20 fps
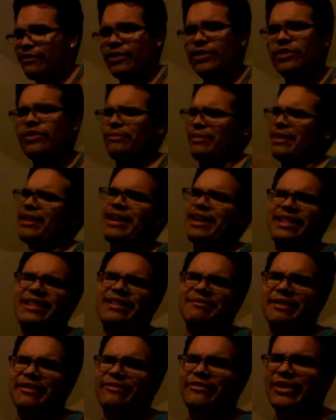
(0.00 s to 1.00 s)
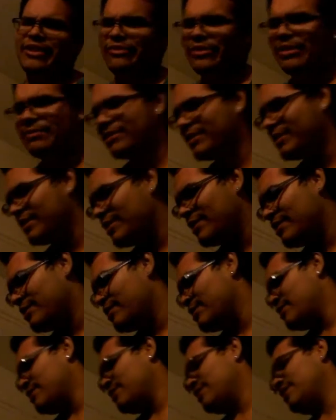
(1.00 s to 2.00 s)
You know me. I love my finger whips.
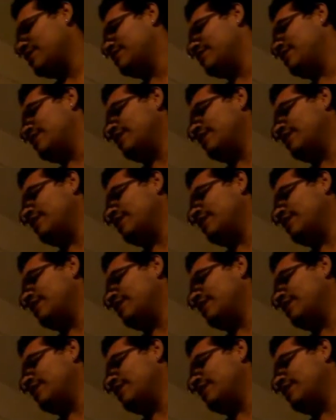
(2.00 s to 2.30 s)
Let's